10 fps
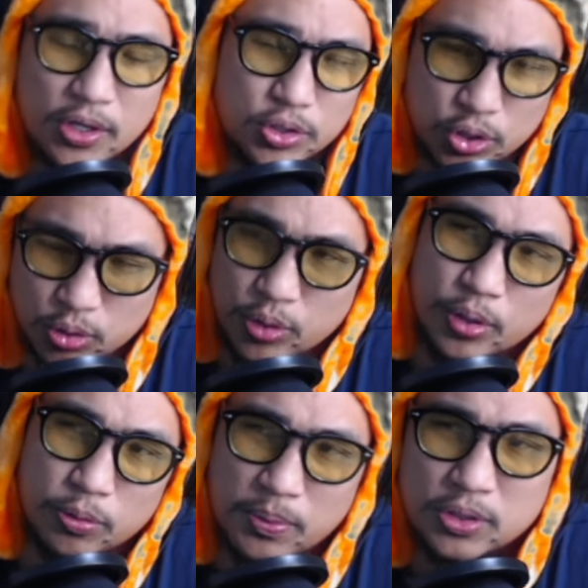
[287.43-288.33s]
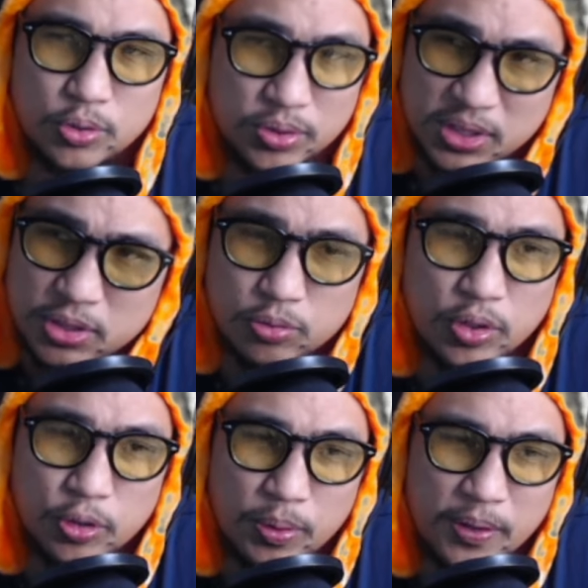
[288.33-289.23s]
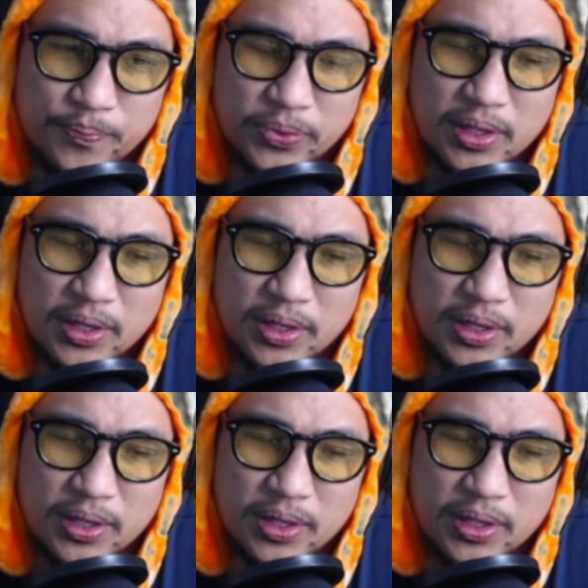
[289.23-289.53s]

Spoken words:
Do you agree with me? Do you disagree with me?